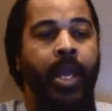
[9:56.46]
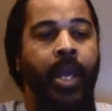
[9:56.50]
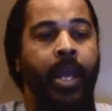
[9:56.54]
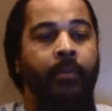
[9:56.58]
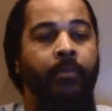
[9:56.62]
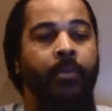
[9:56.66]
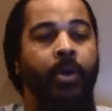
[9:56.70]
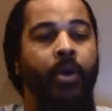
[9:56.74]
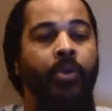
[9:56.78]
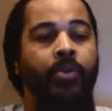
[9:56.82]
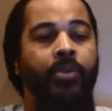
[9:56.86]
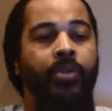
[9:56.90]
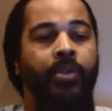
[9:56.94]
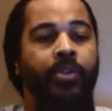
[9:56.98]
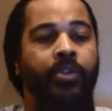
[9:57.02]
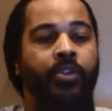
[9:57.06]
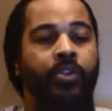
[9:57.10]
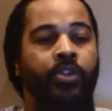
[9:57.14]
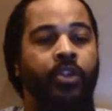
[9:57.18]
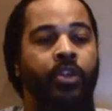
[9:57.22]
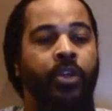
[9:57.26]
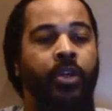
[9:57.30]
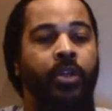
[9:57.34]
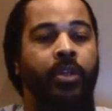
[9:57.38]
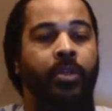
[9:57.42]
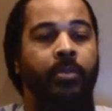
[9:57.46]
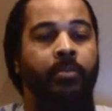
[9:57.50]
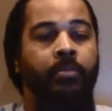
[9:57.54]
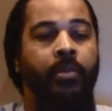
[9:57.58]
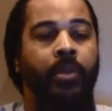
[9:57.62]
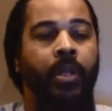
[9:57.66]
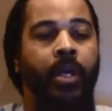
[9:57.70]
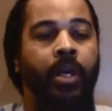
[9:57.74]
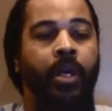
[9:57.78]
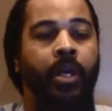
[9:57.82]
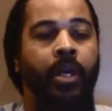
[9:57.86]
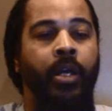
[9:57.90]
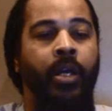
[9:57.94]
And Moses took the
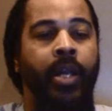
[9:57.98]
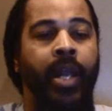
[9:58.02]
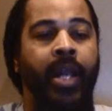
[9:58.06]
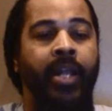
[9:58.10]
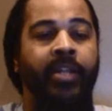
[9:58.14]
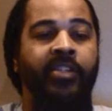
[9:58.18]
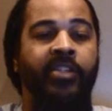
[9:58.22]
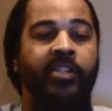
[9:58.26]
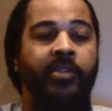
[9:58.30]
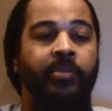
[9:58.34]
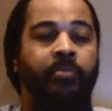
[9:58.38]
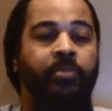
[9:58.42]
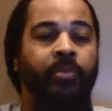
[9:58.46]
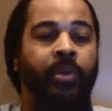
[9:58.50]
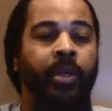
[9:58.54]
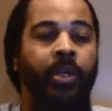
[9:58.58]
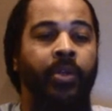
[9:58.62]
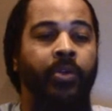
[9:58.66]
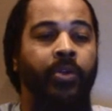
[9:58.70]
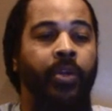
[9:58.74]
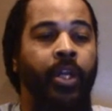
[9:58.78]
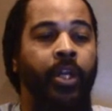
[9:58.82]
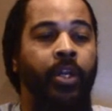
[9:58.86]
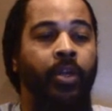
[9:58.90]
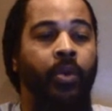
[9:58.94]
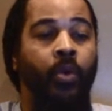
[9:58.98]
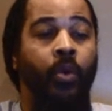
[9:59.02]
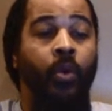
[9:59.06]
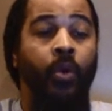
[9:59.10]
blood and sprinkled it